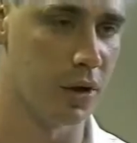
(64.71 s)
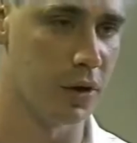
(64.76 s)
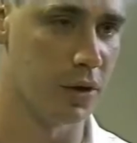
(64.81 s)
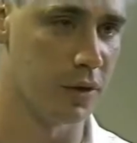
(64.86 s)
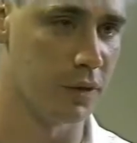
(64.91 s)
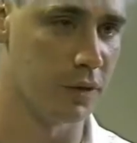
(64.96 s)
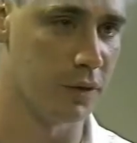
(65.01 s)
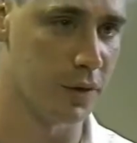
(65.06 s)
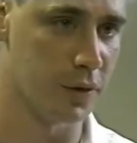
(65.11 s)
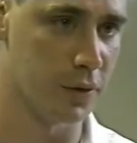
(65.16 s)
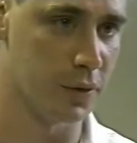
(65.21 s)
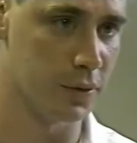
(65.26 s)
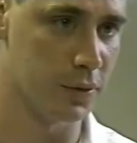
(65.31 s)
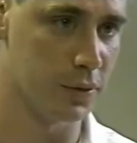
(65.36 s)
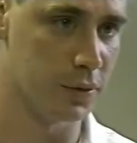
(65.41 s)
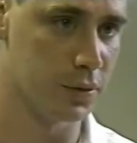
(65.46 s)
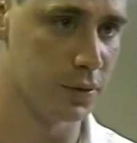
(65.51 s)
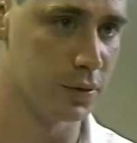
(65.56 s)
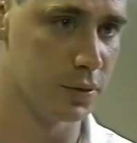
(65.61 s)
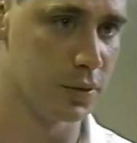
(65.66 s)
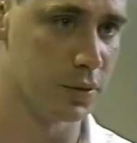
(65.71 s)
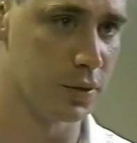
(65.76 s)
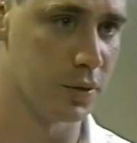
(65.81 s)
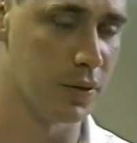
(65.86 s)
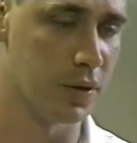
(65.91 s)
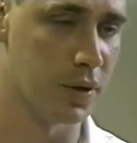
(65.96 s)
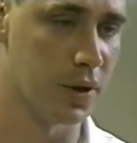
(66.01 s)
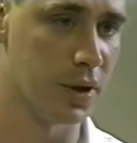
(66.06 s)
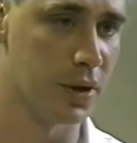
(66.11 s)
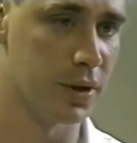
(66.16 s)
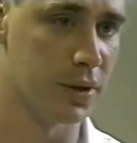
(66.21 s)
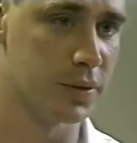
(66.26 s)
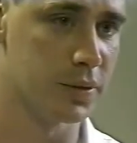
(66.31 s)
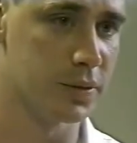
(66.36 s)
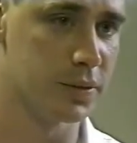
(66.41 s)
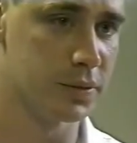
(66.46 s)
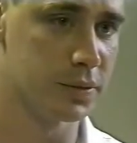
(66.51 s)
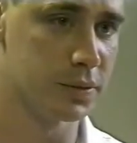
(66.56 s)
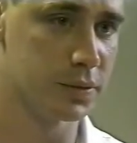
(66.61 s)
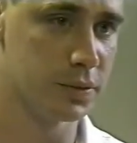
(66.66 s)
How y'all gonna feel or
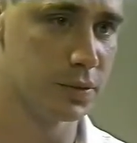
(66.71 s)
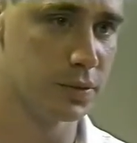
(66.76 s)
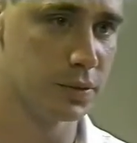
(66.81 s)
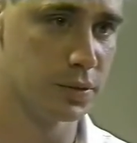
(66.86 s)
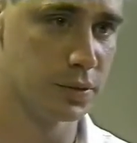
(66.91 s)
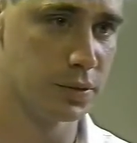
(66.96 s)
think?